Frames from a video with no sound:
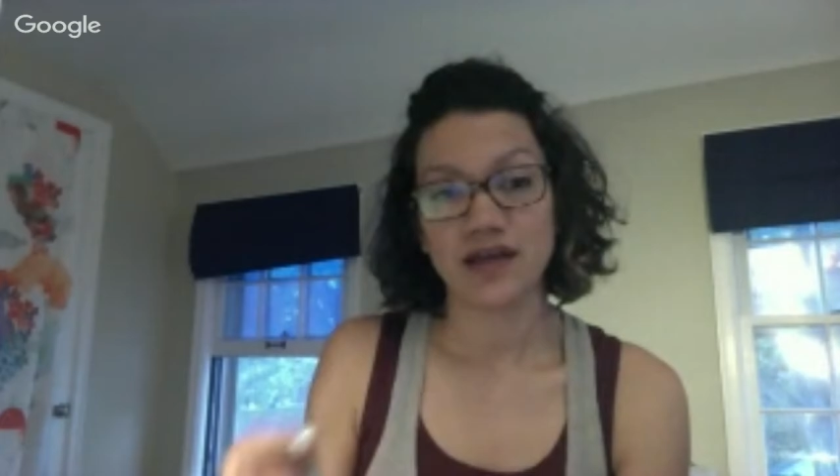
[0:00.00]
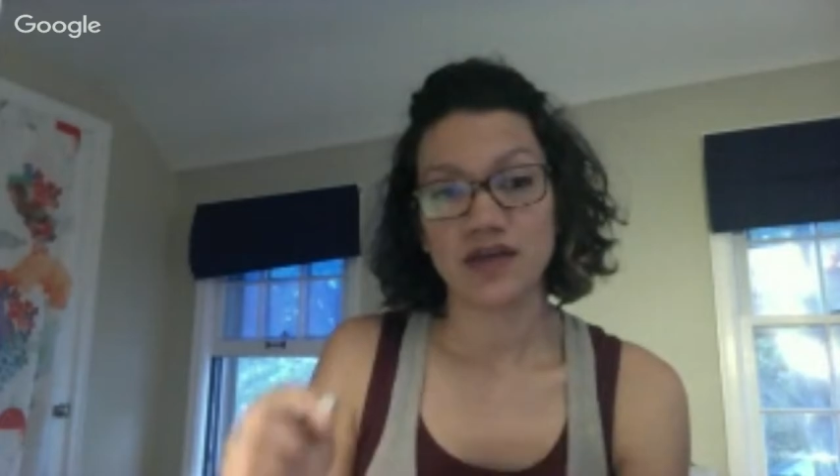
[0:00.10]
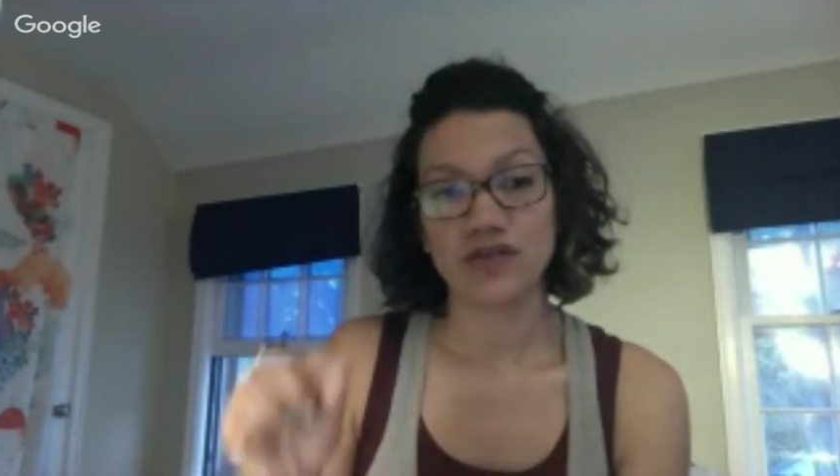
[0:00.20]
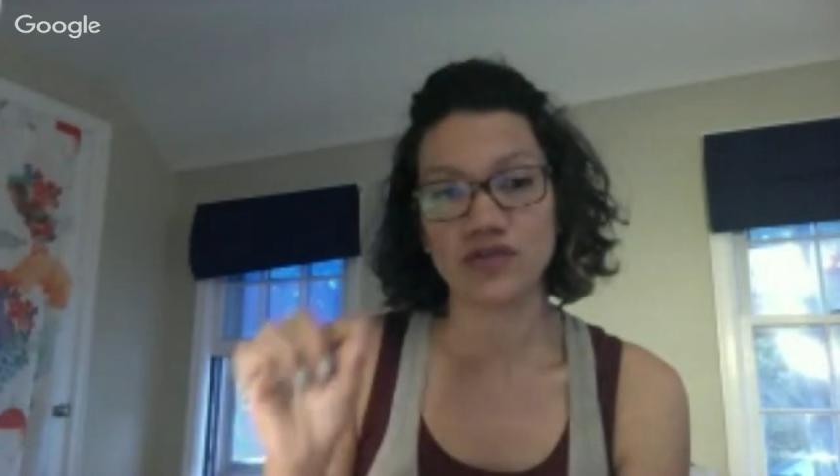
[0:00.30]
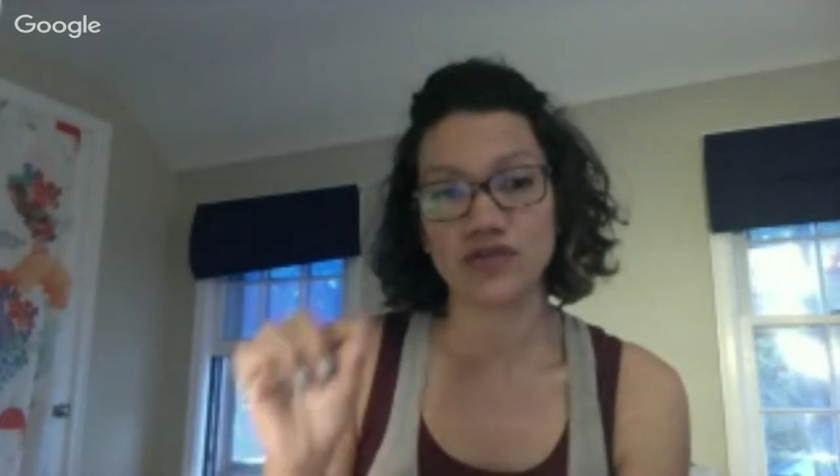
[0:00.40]

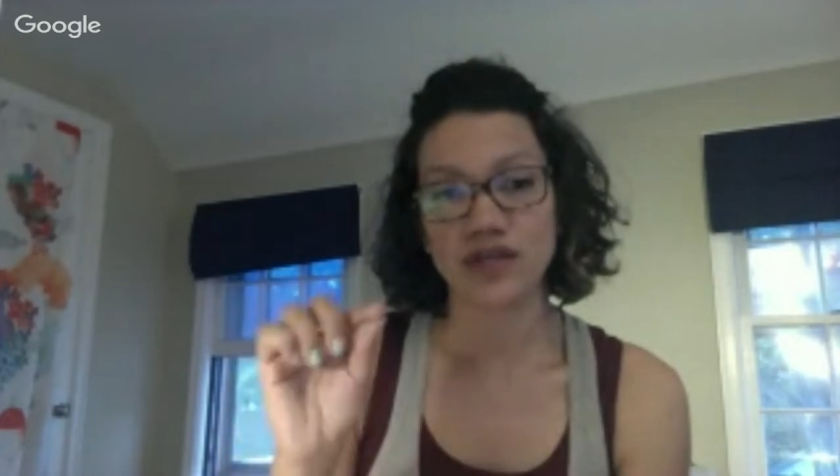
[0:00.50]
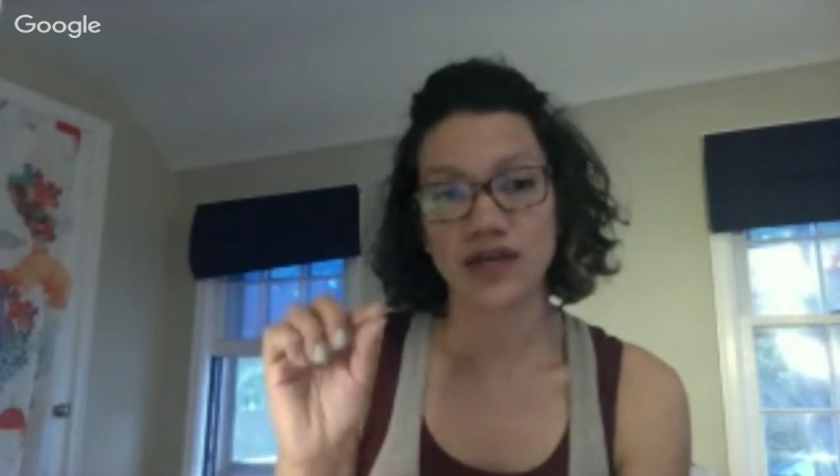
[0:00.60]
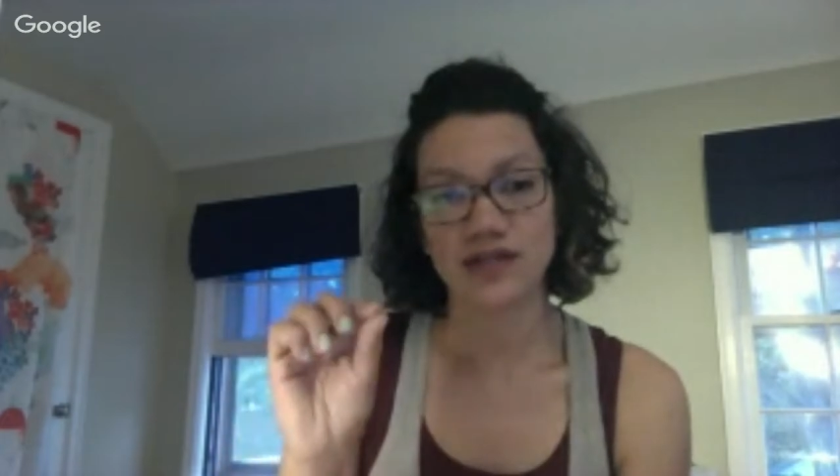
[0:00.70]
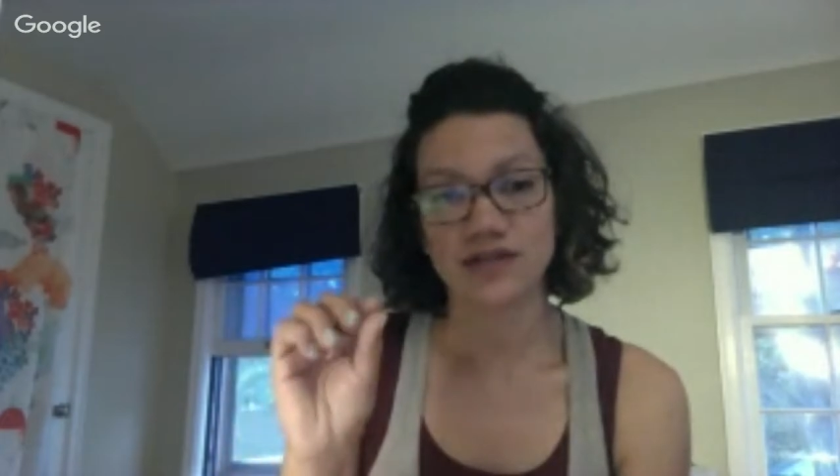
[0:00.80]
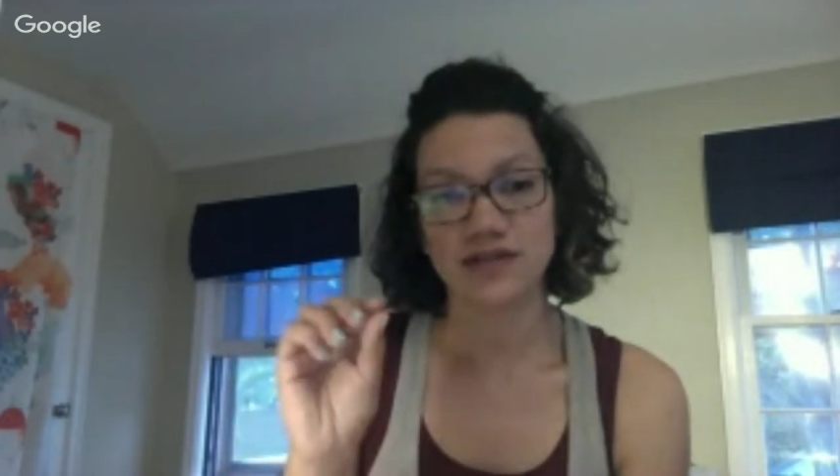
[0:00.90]
you'll
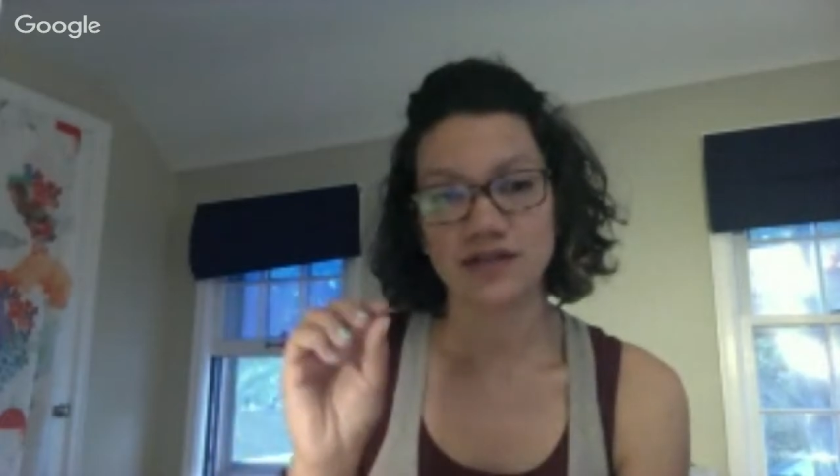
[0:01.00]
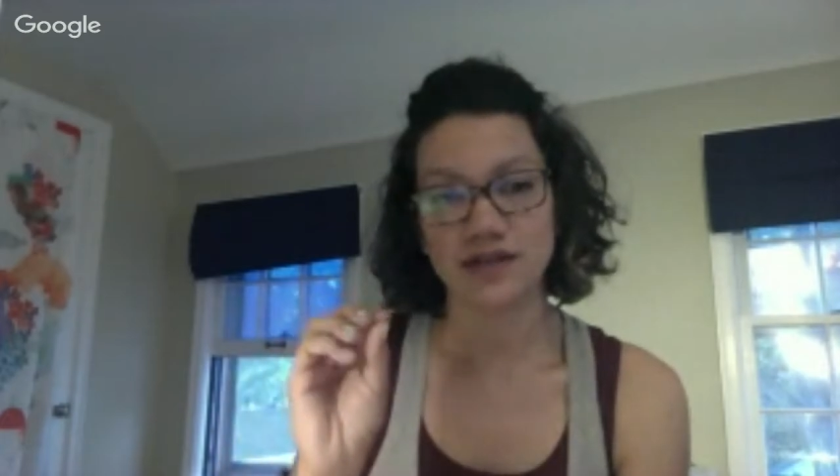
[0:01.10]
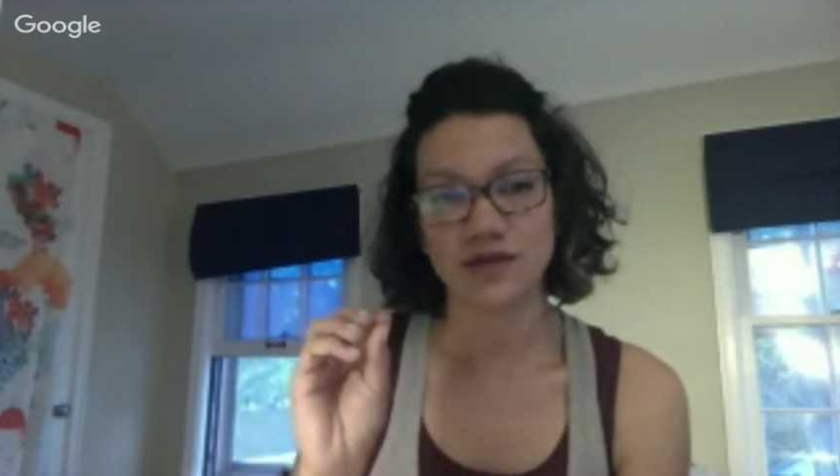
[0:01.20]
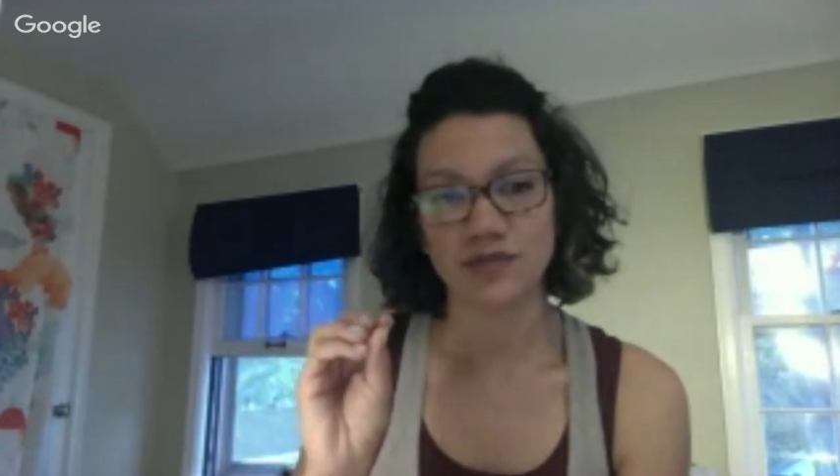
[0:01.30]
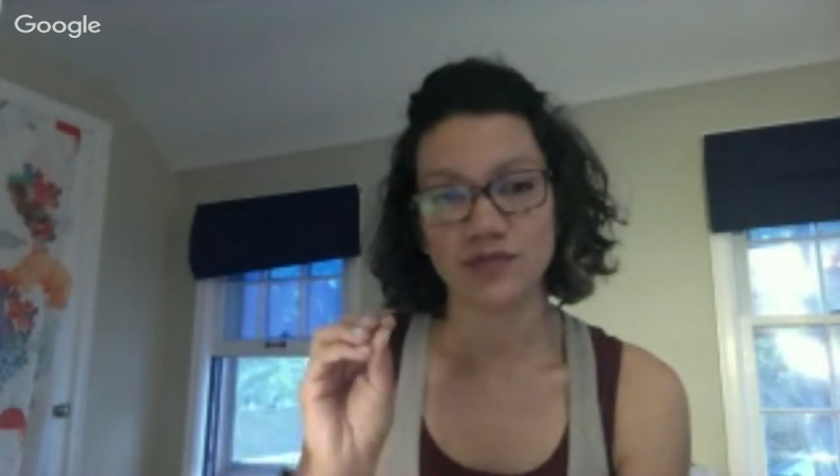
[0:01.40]
get, you know,